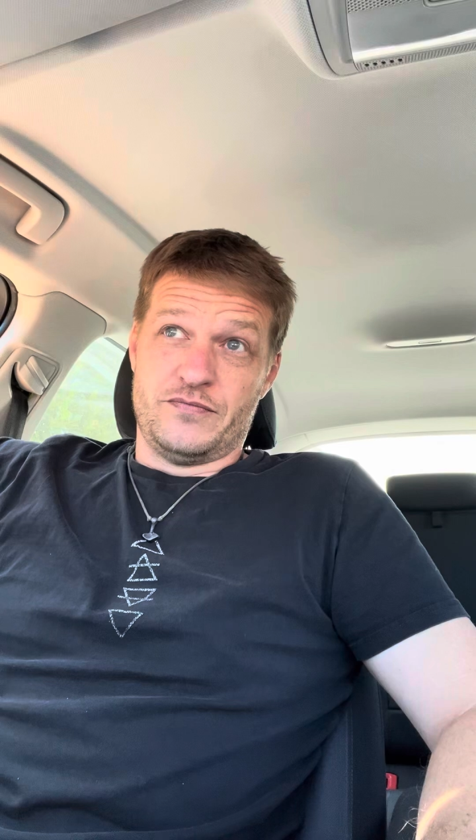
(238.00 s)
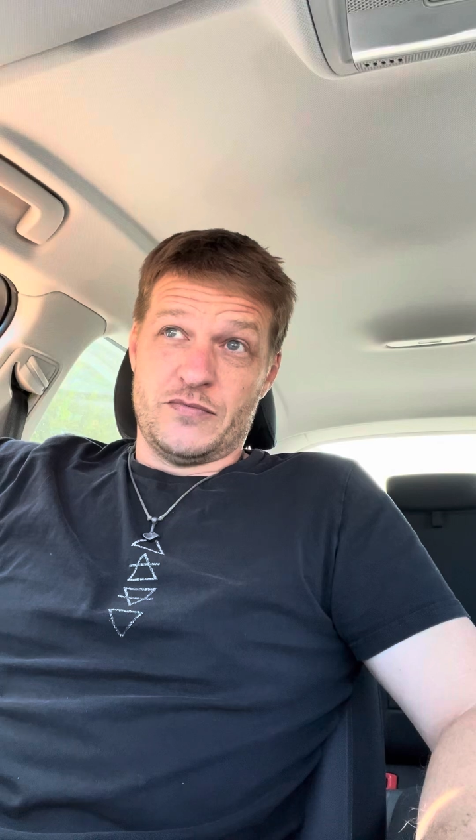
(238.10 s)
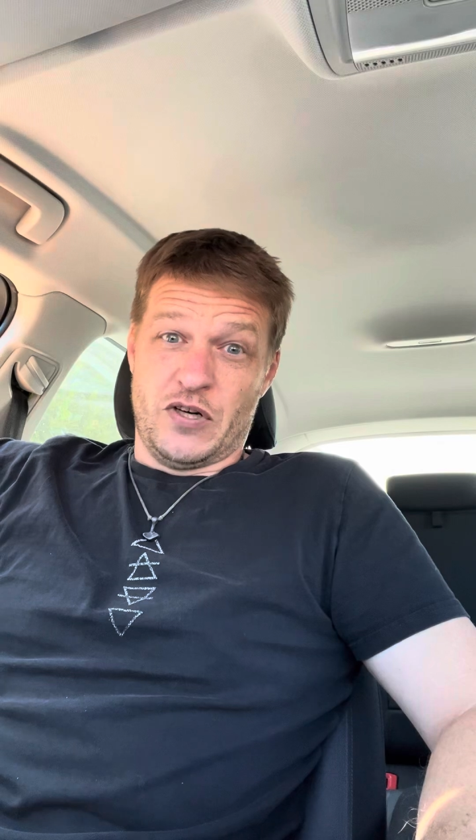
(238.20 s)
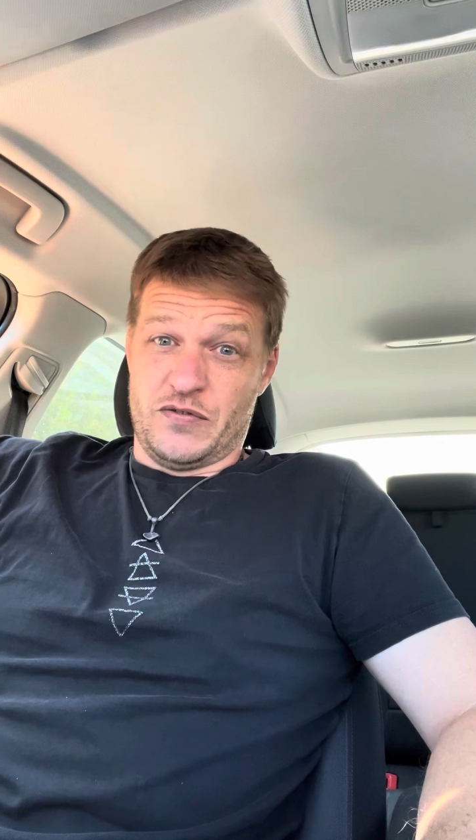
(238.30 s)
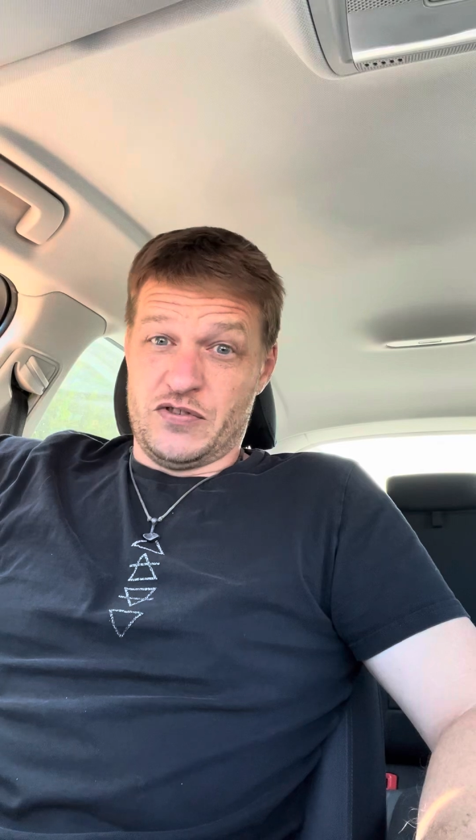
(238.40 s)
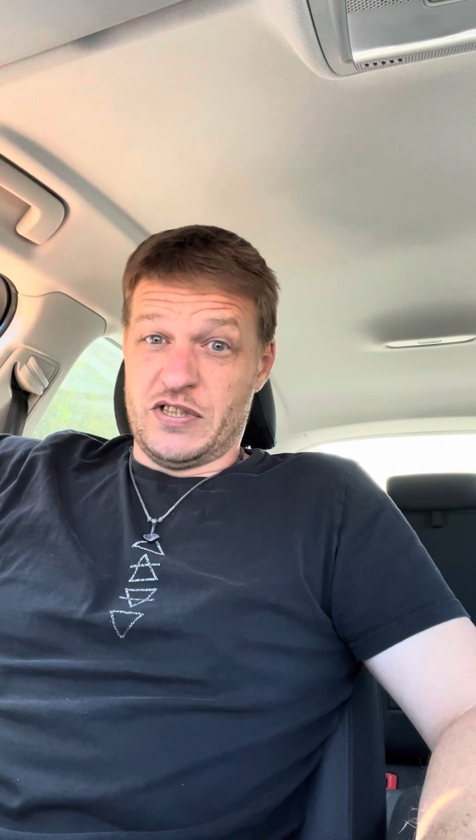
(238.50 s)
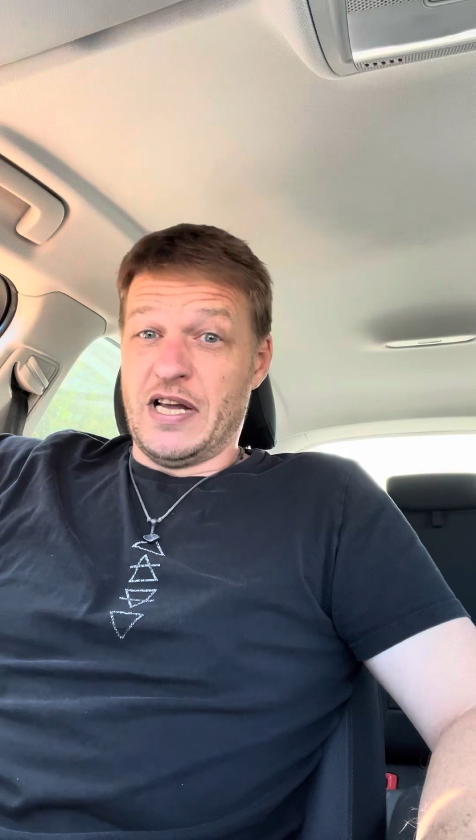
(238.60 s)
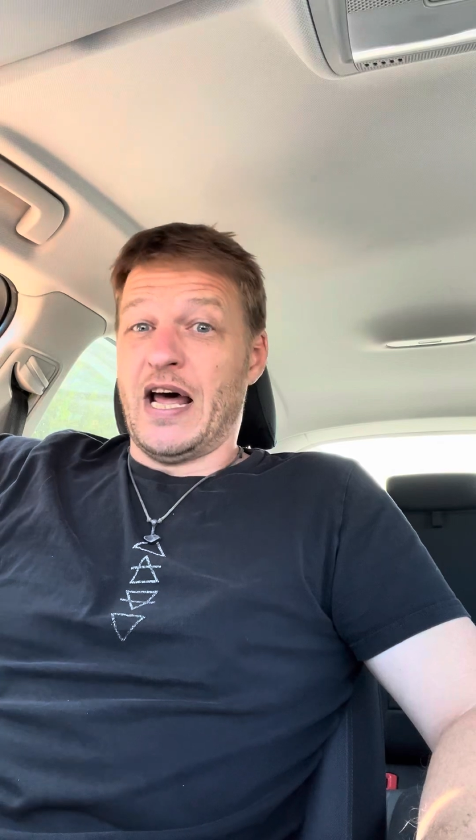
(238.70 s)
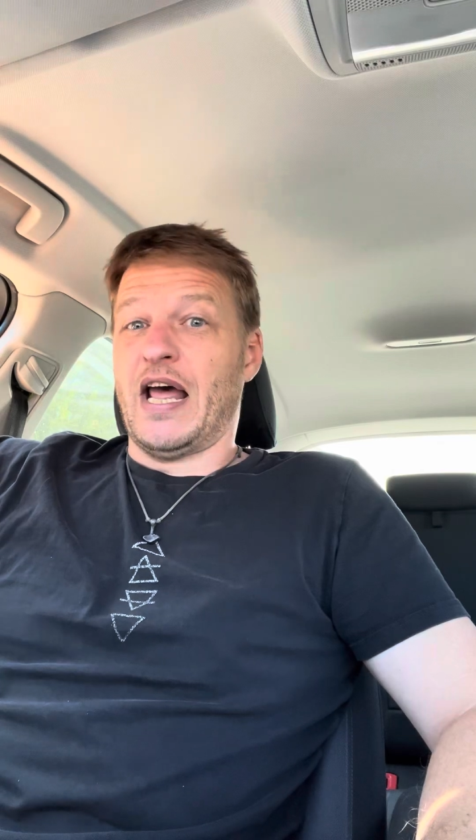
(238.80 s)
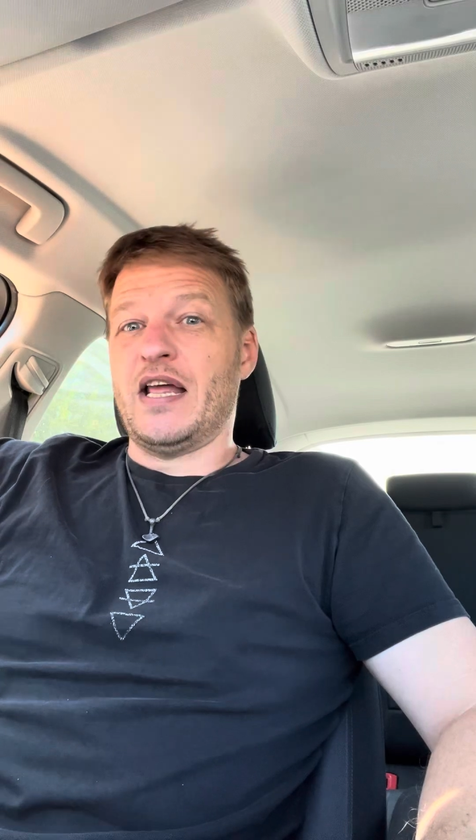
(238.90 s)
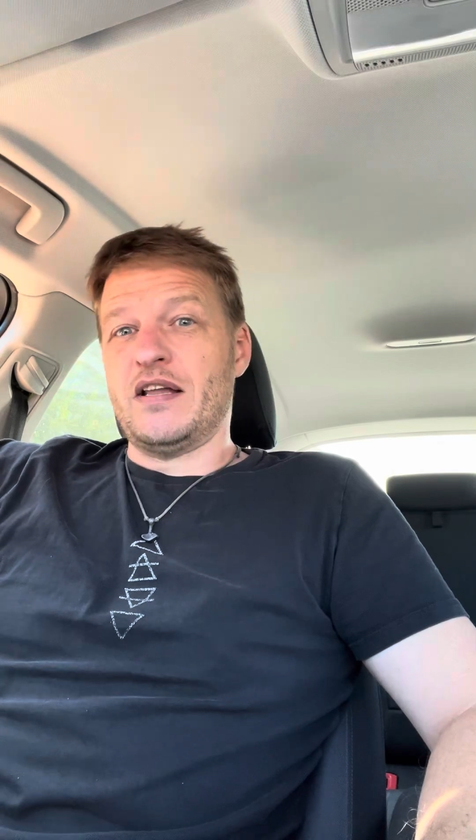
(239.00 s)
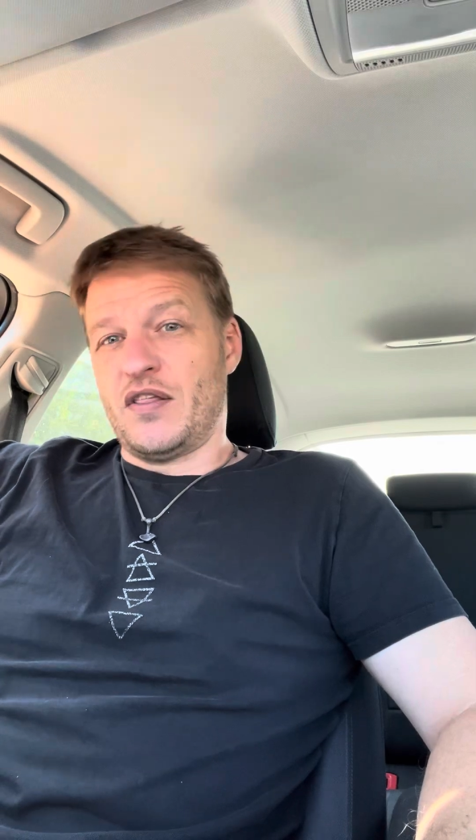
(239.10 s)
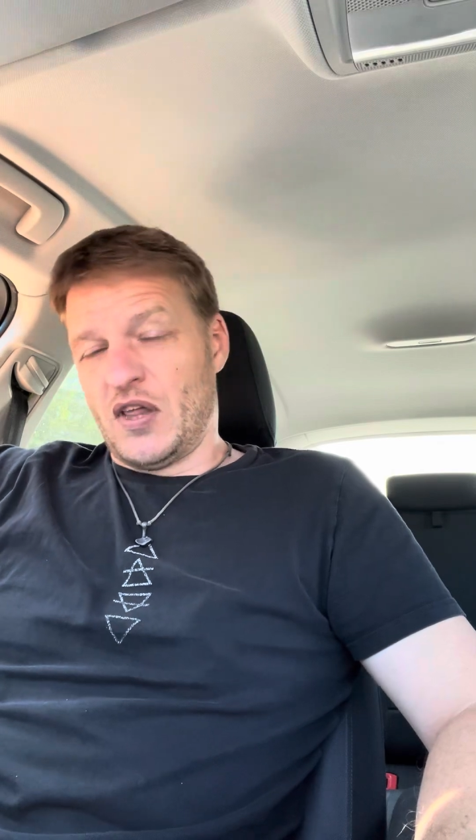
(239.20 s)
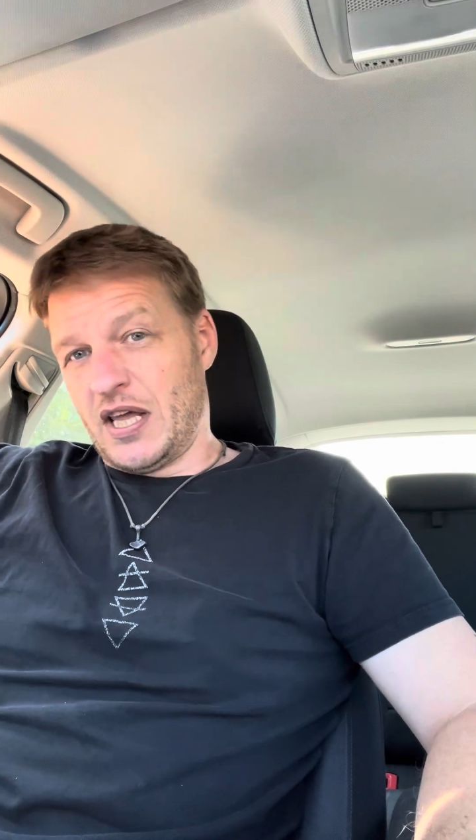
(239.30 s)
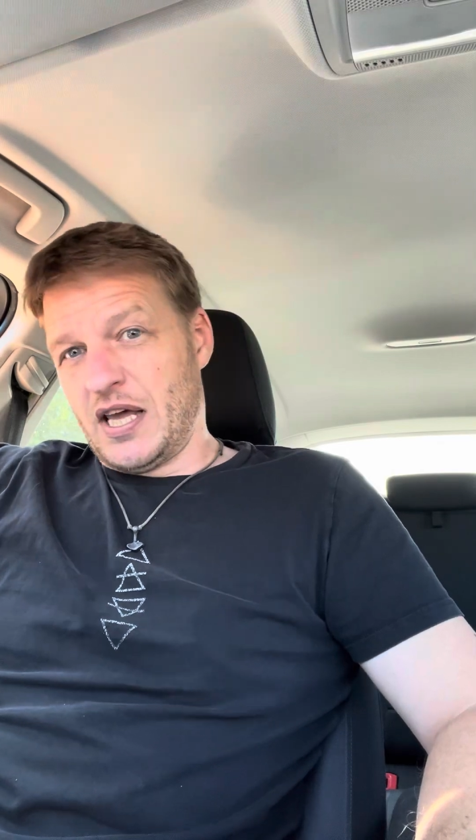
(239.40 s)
of today think